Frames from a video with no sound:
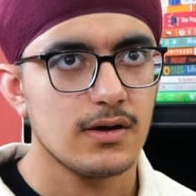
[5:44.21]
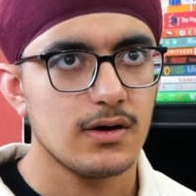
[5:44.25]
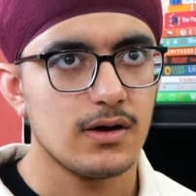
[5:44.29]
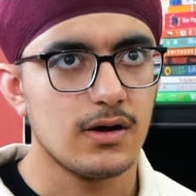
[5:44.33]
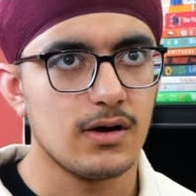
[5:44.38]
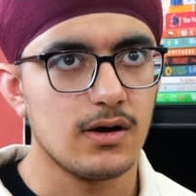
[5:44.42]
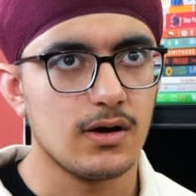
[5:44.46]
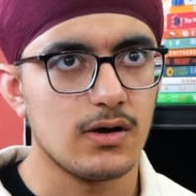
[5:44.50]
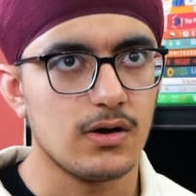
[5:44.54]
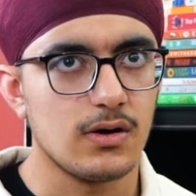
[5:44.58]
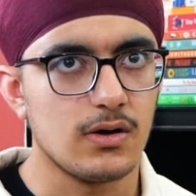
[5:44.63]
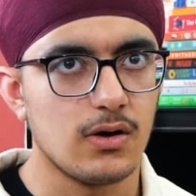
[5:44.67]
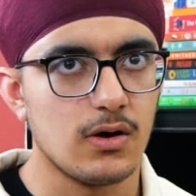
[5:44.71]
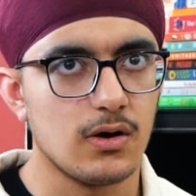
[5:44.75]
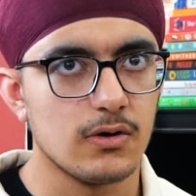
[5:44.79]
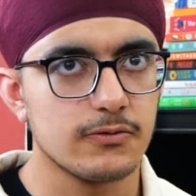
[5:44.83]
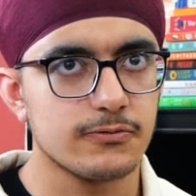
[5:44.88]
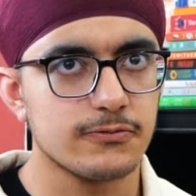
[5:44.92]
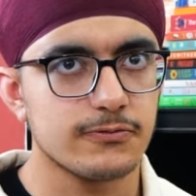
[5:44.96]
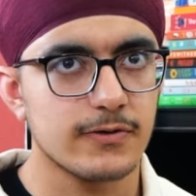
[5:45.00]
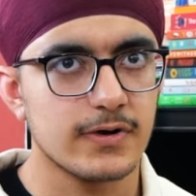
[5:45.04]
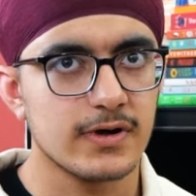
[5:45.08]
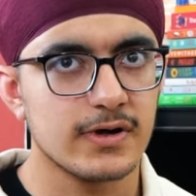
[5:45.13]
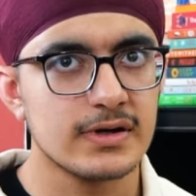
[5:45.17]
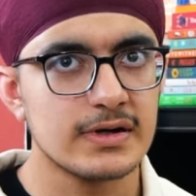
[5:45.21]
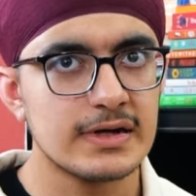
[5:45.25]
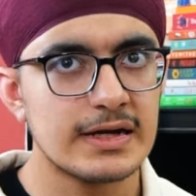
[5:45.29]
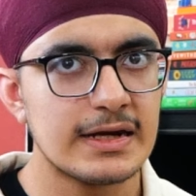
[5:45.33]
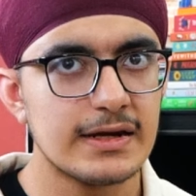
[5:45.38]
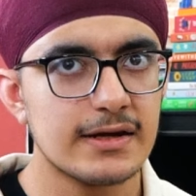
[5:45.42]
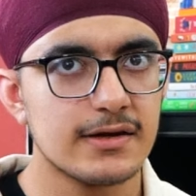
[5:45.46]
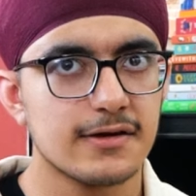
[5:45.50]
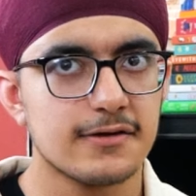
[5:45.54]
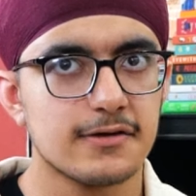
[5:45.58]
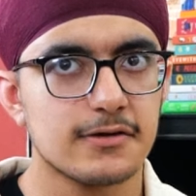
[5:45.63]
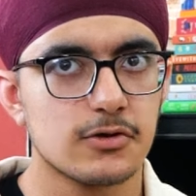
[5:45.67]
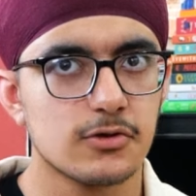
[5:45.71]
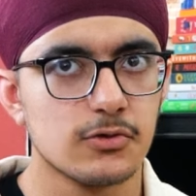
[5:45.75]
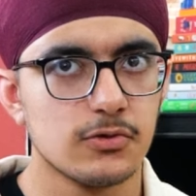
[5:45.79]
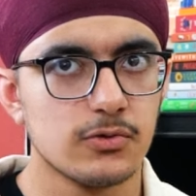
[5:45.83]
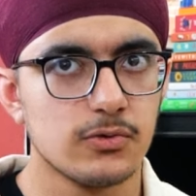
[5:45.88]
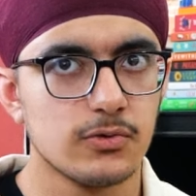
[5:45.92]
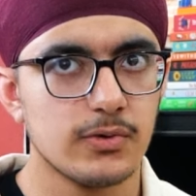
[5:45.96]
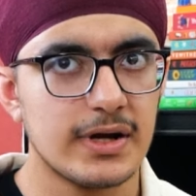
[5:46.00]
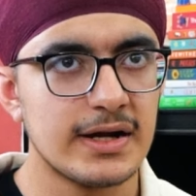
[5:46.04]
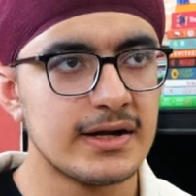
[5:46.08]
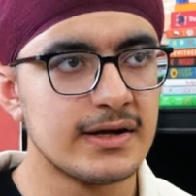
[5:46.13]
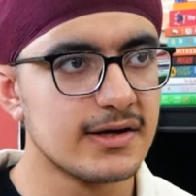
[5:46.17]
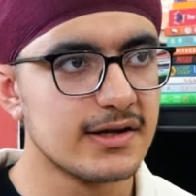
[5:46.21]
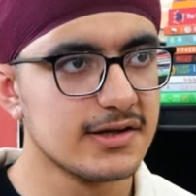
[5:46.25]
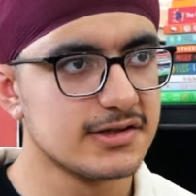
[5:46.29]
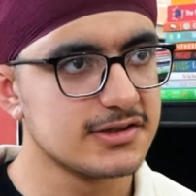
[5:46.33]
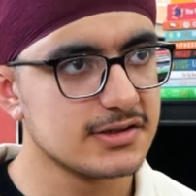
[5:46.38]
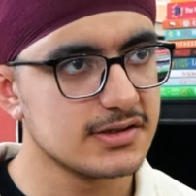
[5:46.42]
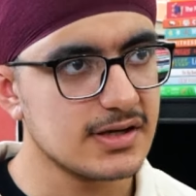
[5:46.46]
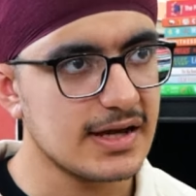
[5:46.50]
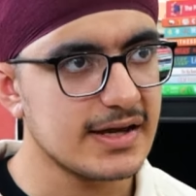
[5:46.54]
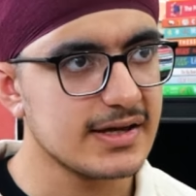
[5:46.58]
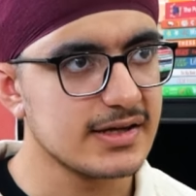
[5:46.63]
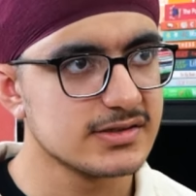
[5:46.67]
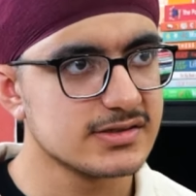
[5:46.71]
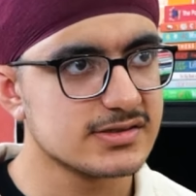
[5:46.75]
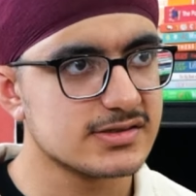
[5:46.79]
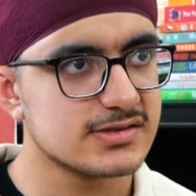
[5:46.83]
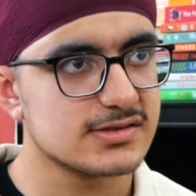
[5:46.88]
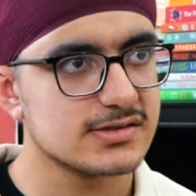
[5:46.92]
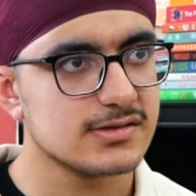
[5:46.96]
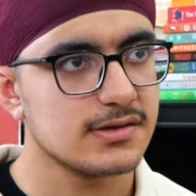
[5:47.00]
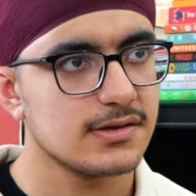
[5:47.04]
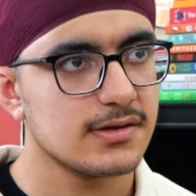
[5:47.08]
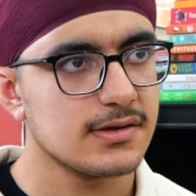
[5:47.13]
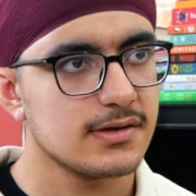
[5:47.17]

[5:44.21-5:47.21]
of a need to indigenize